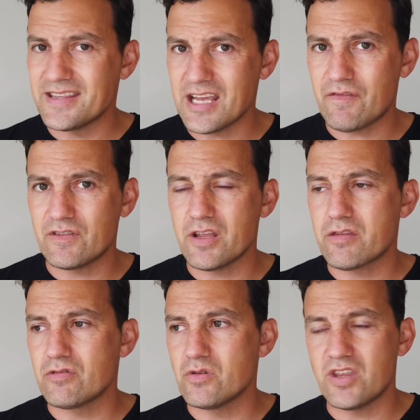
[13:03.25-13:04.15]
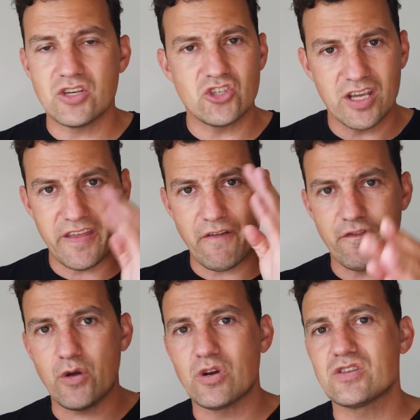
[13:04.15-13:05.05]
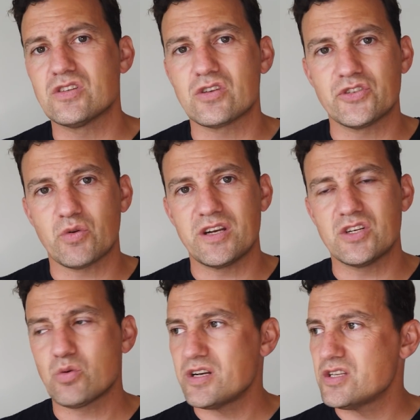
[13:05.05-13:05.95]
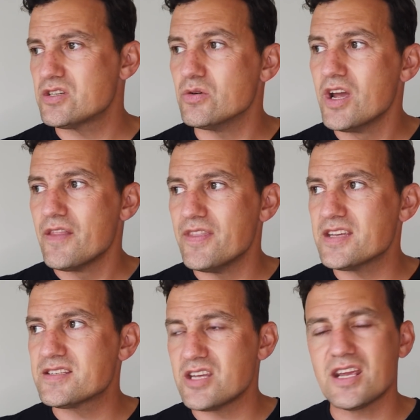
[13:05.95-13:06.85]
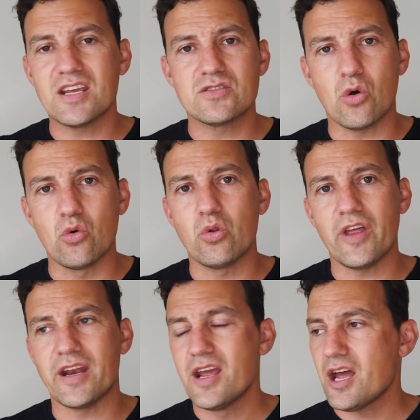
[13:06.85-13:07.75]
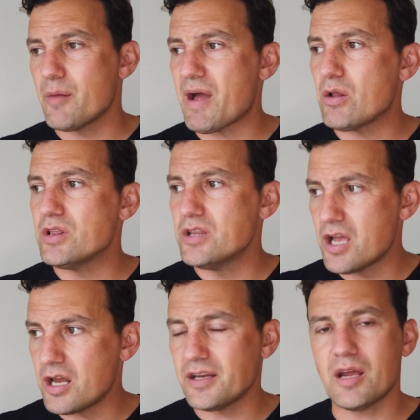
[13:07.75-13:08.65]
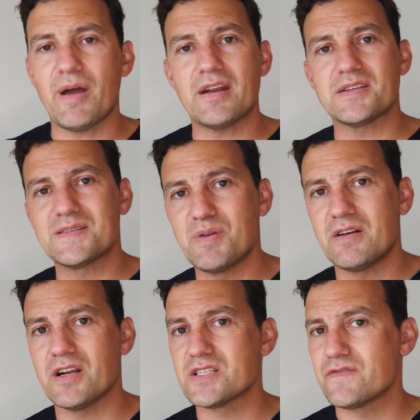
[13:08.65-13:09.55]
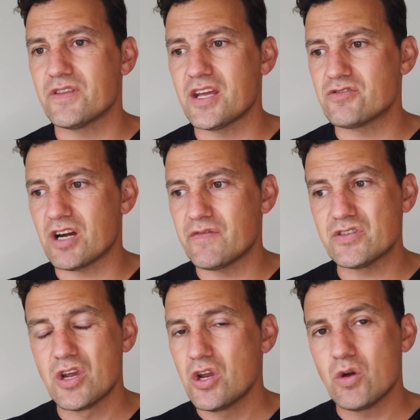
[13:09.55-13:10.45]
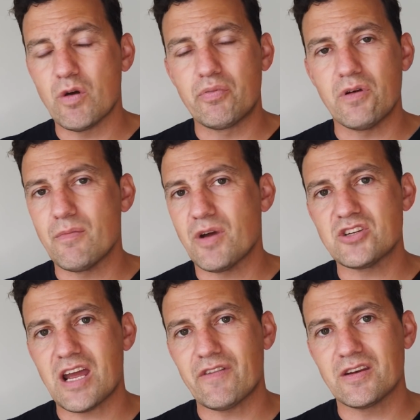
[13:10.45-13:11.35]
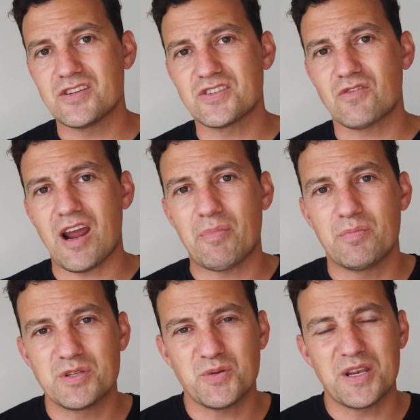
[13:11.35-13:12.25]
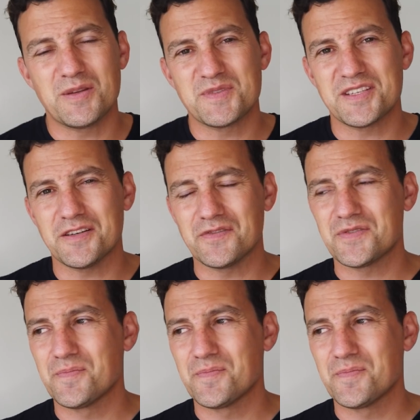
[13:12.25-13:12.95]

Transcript: and definitely through this year. Their focus is on 2022. This year is all then about learning, about experience for their drivers, who are pretty much having to scrap between themselves.